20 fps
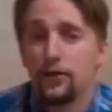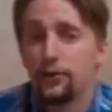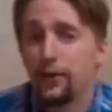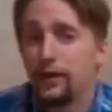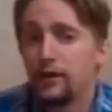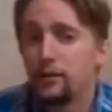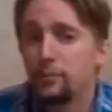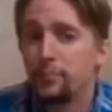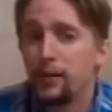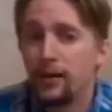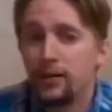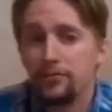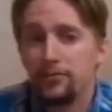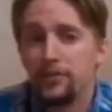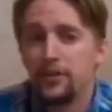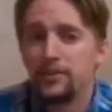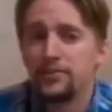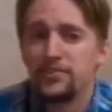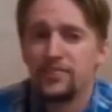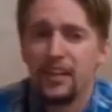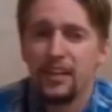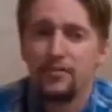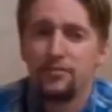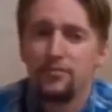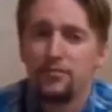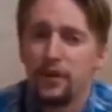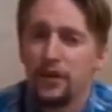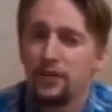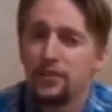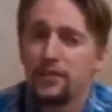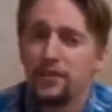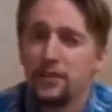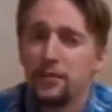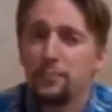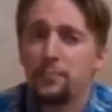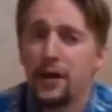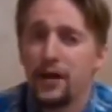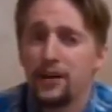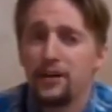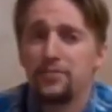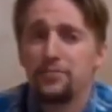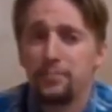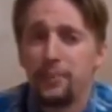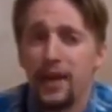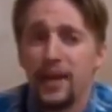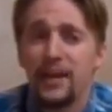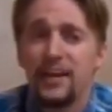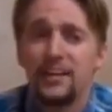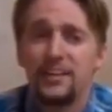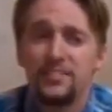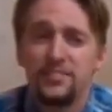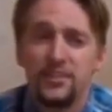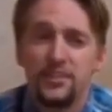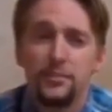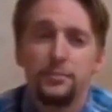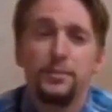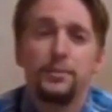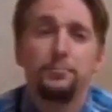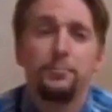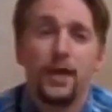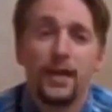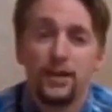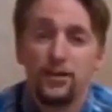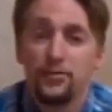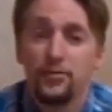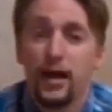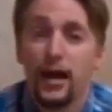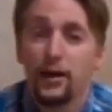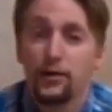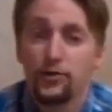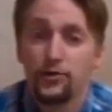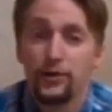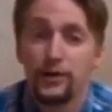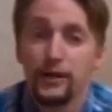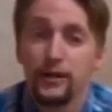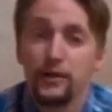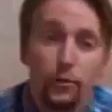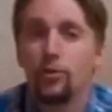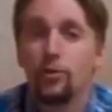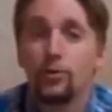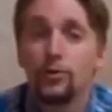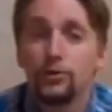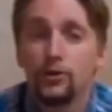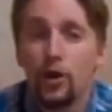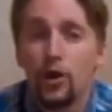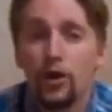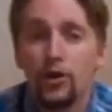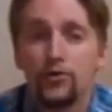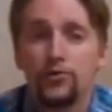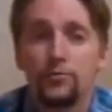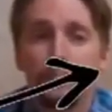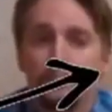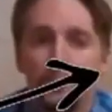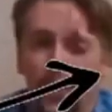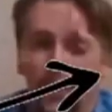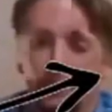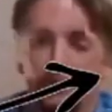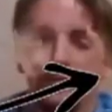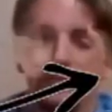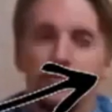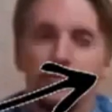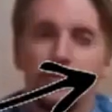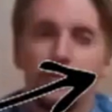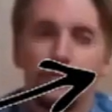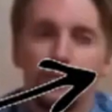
greater benefits, and fairly competitive pay is going to be manufacturing or large maintenance,